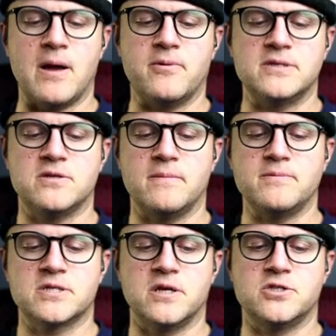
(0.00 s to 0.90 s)
output. So
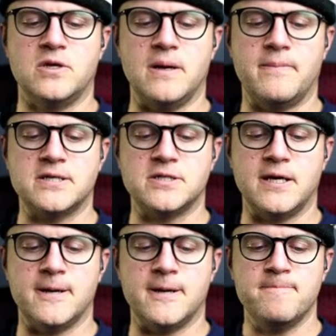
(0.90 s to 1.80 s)
I'm just going to show you a
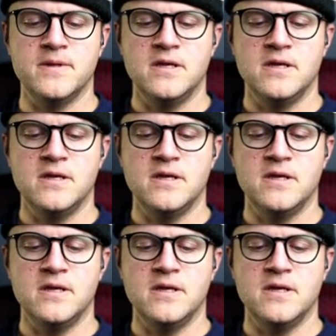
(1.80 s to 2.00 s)
picture here.